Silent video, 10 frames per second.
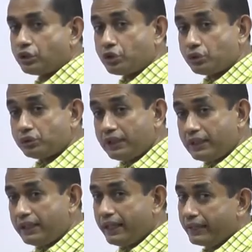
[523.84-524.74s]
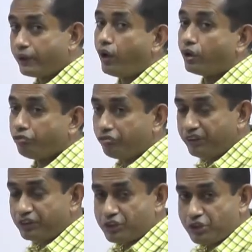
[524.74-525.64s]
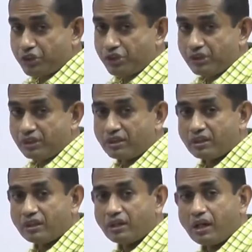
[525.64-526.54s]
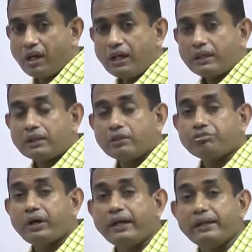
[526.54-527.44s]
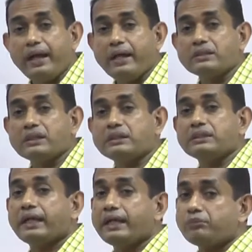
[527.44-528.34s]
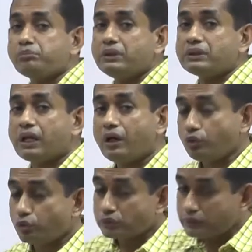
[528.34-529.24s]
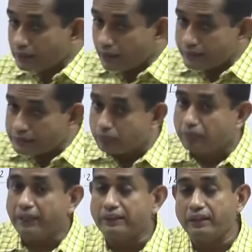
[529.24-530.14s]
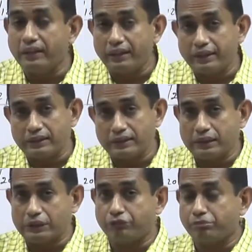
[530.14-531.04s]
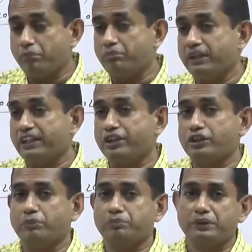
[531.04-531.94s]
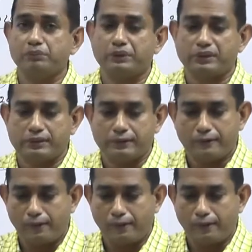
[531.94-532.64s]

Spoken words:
to the date on which the financial statements are authorized by the directors for publication purpose.